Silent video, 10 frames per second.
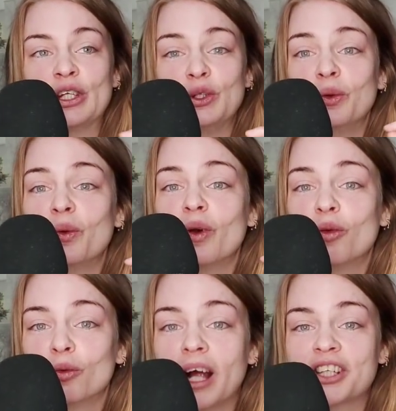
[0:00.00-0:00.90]

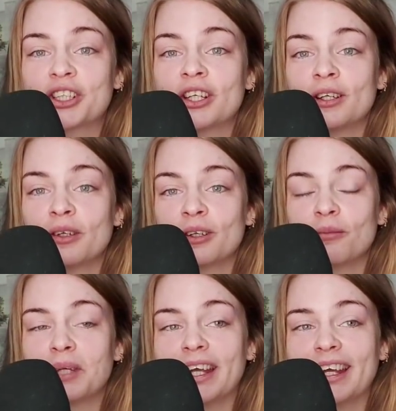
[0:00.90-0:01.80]
You rushed
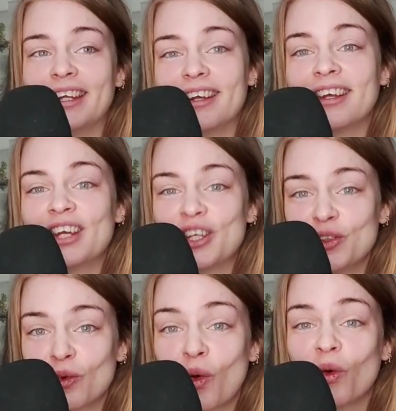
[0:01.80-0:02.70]
me in,
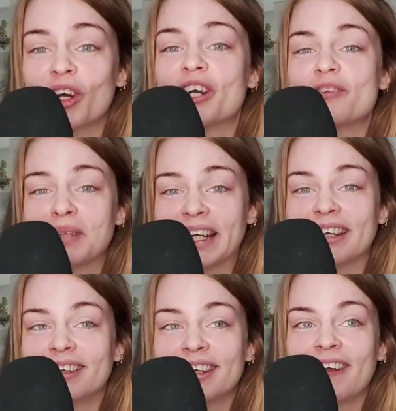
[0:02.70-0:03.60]
you cornered
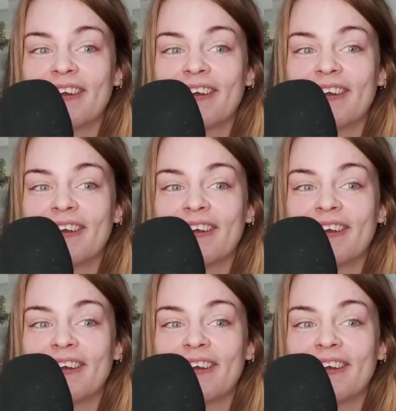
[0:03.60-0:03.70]
me.